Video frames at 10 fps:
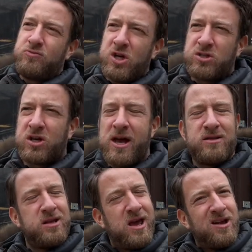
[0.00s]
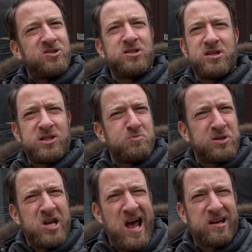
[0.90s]
Does it get in the 8s? Is it
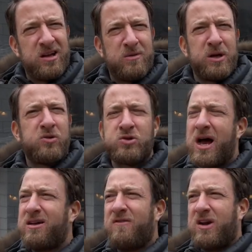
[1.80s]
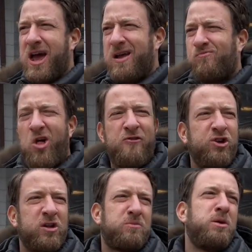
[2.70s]
spectacular? Because when I give an 8, I
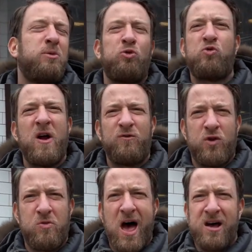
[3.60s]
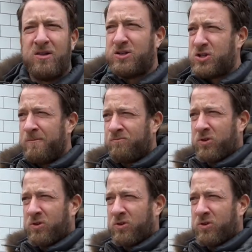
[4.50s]
feel like people run from the Highlands.